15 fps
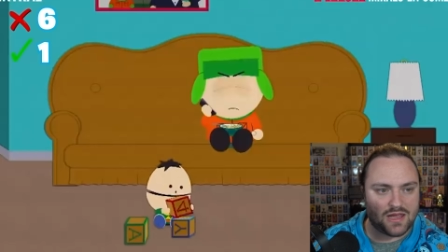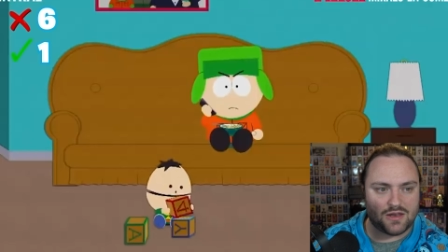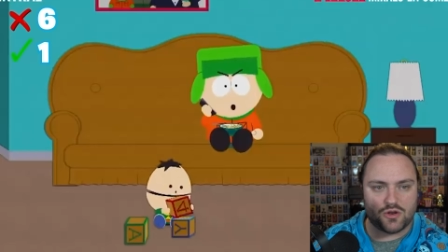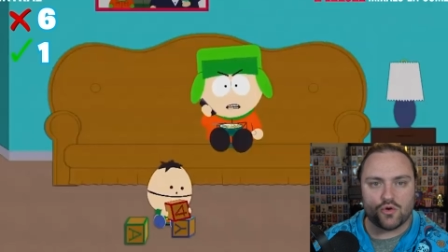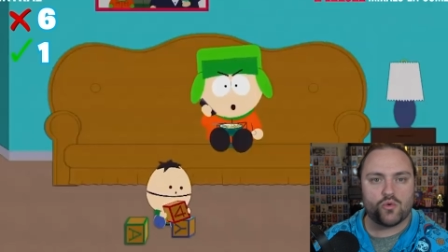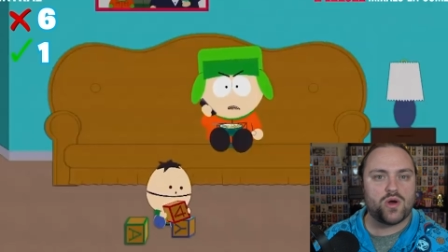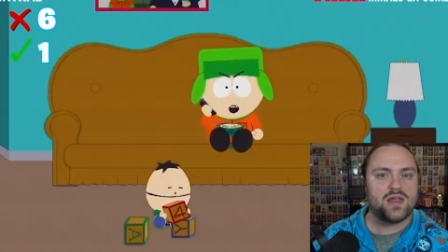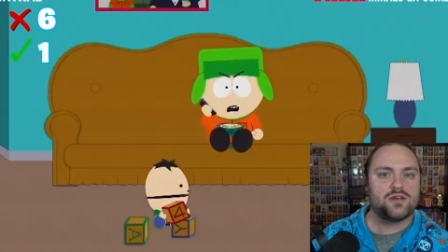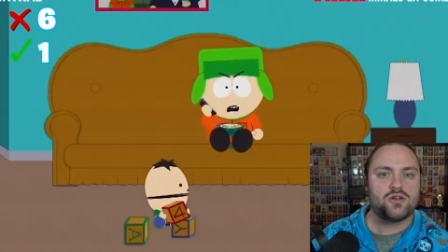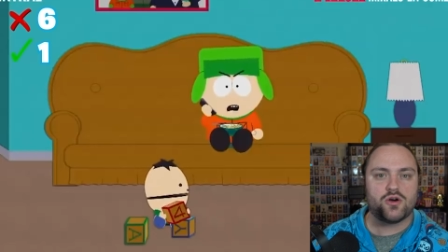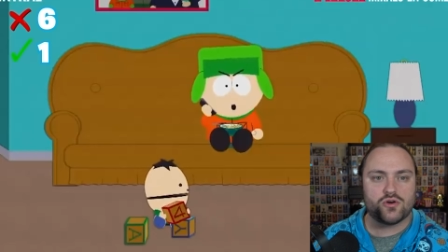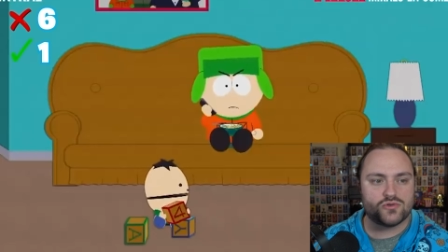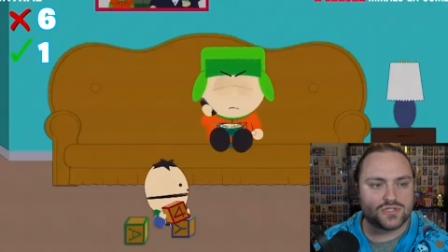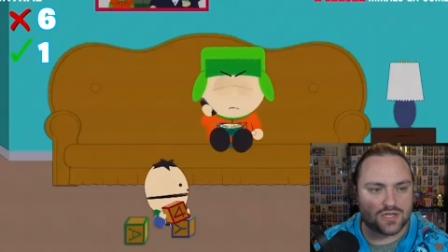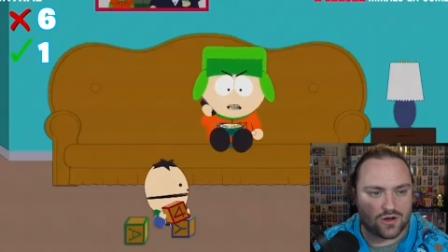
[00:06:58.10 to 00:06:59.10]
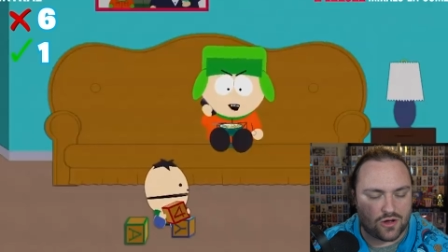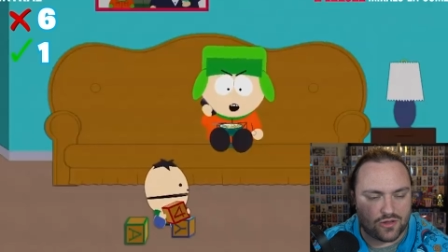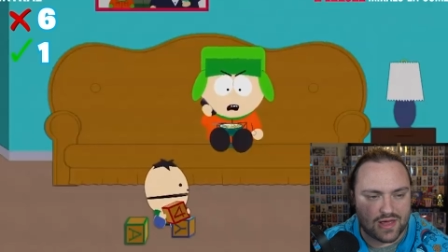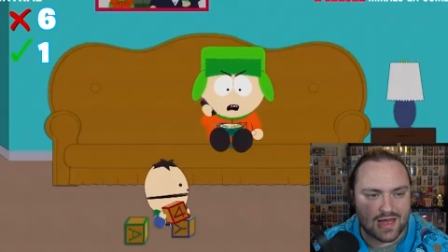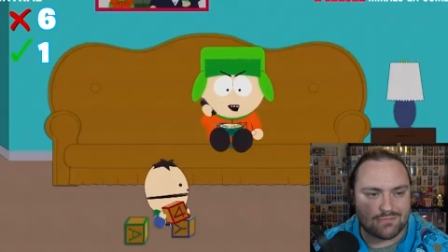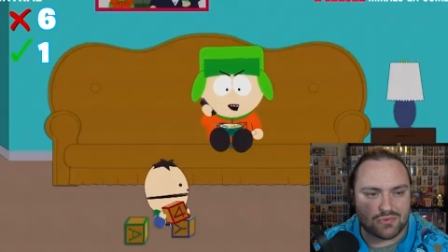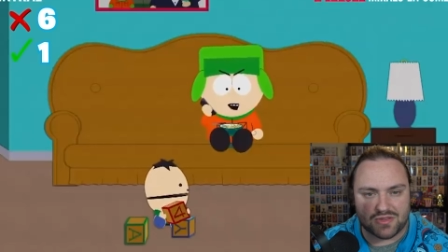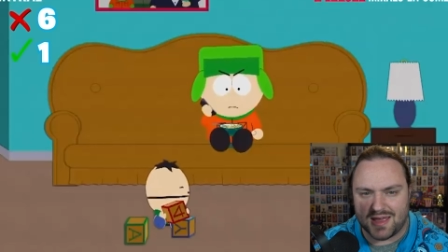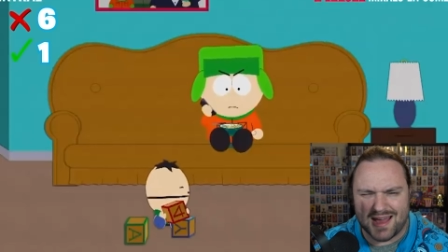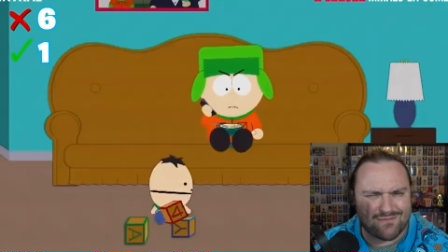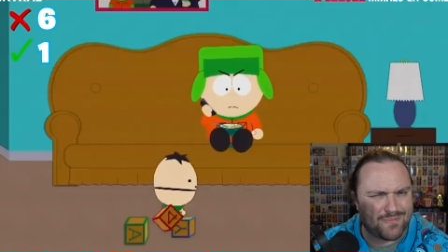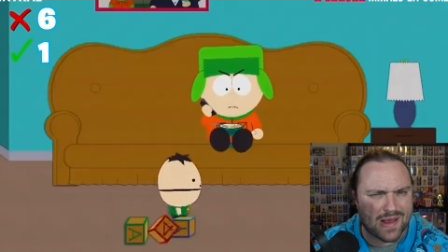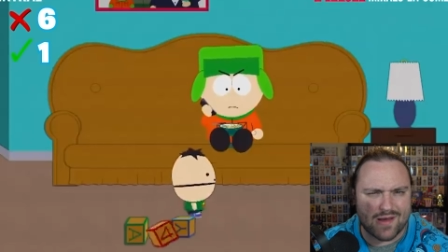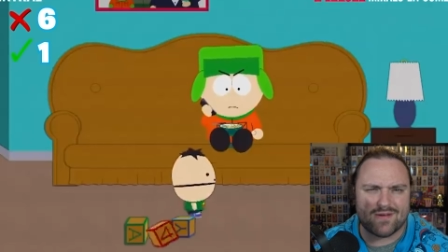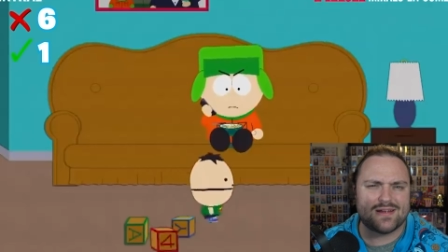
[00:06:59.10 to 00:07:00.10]
innuendos and all that, but they have
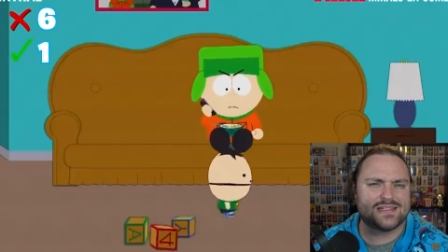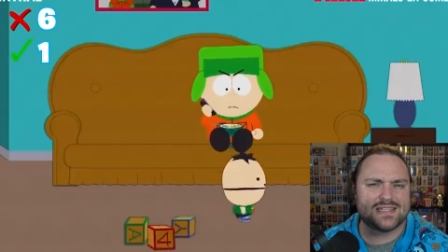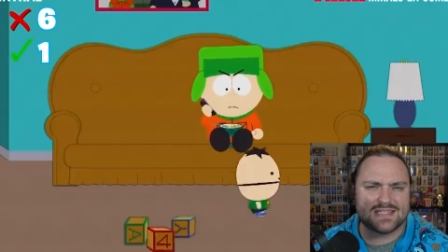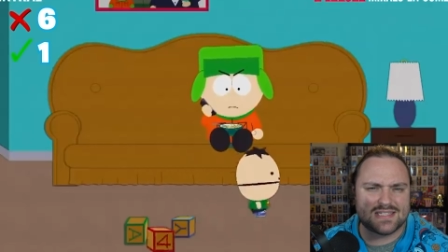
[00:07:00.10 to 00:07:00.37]
parents